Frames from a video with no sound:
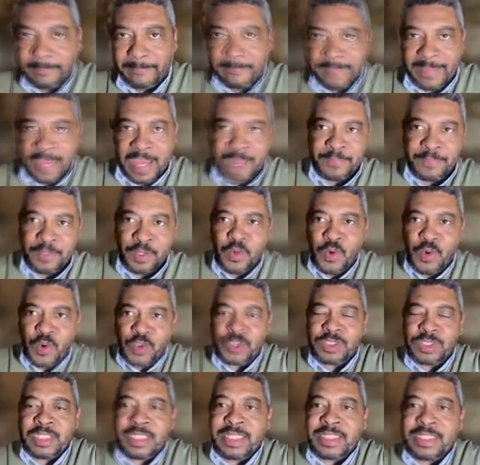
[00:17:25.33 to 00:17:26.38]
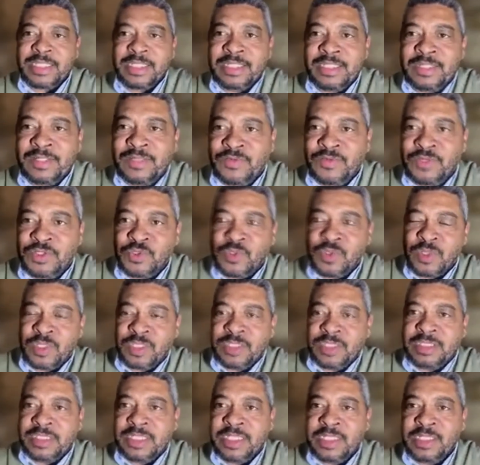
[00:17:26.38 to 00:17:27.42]
And because that
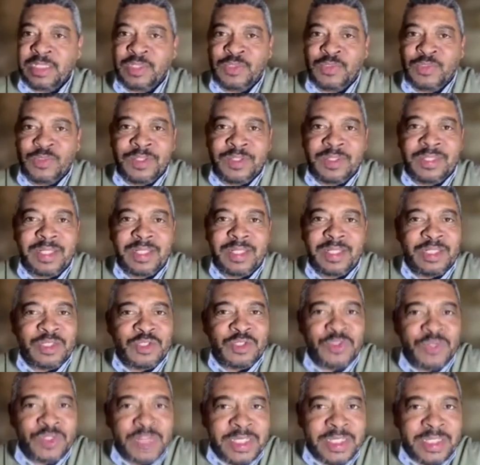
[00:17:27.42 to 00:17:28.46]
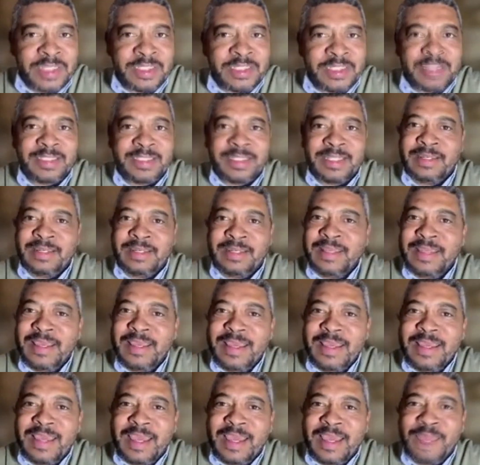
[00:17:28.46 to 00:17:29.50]
individual deals with trade unions
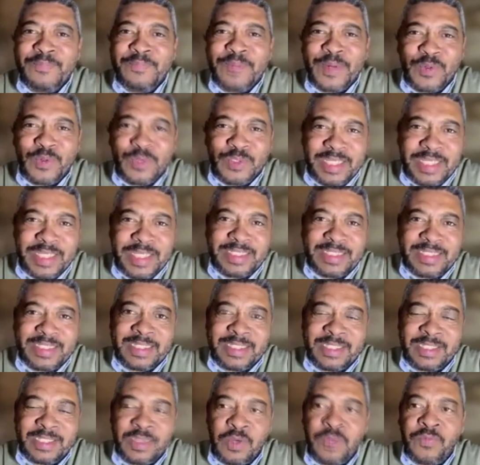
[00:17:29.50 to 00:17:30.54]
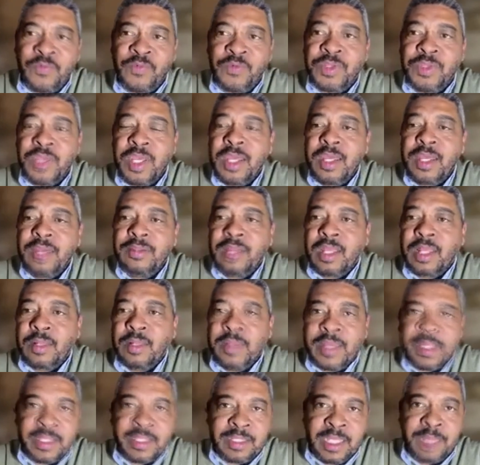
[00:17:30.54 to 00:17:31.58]
and protests and so forth, they'll
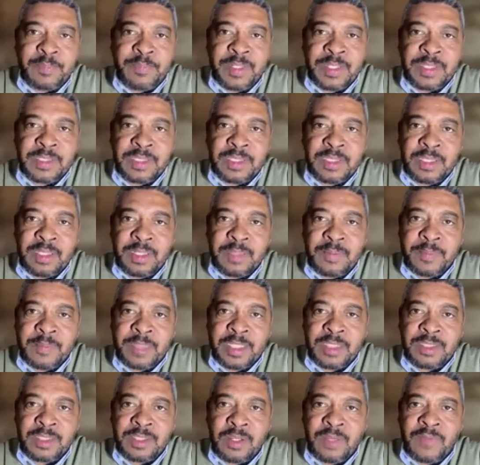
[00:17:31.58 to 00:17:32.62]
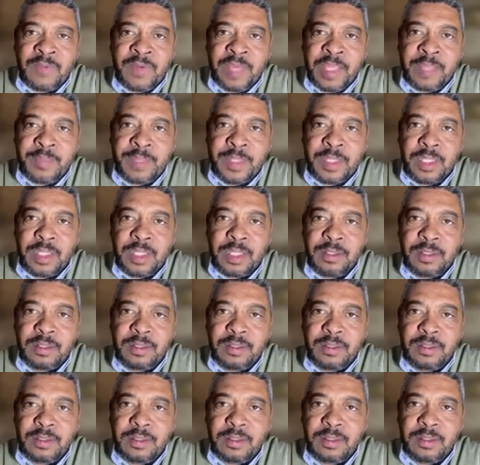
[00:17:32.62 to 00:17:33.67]
make that person the Minister of Labour.
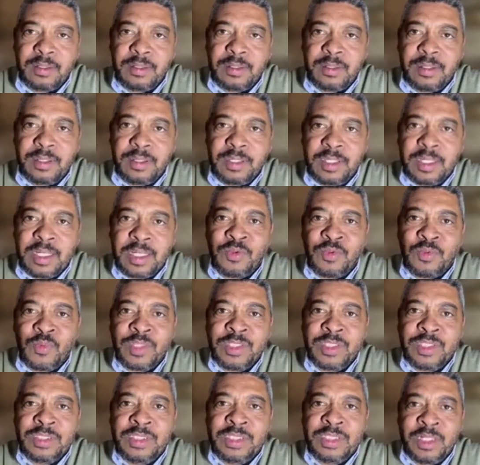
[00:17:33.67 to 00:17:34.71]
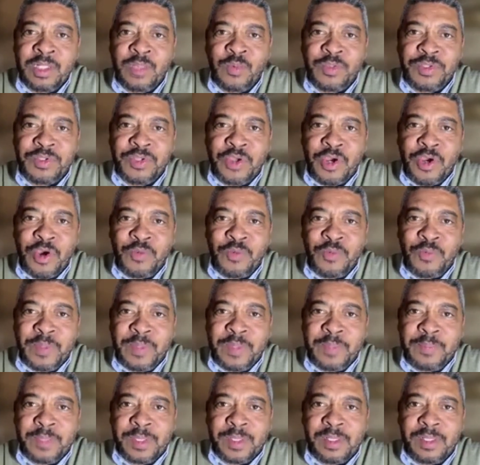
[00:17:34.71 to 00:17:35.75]
In other words, deal with your own
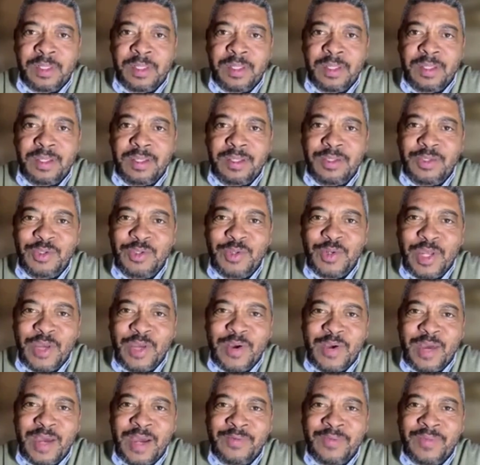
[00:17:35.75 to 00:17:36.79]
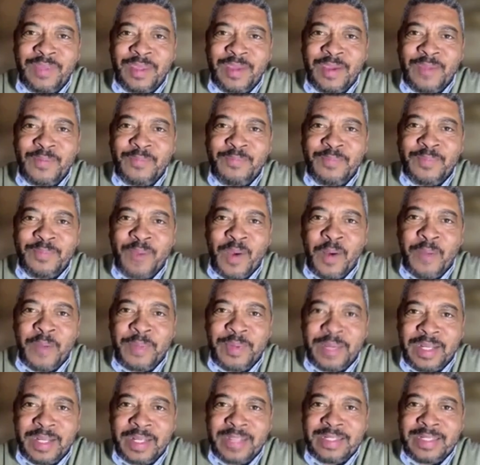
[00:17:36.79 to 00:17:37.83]
people. You know how they
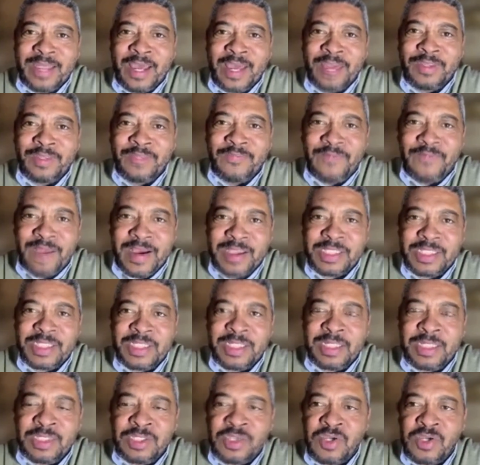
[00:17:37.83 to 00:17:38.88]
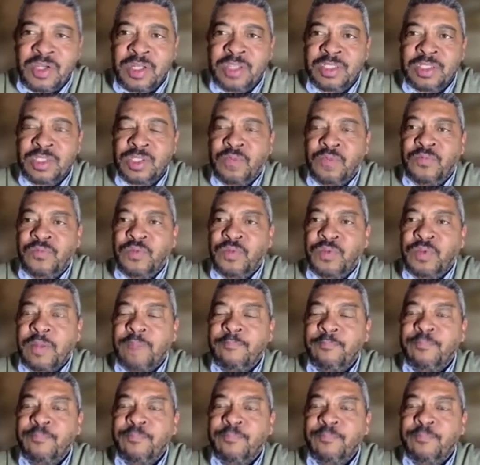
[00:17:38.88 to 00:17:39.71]
operate and how they function and so on and so forth.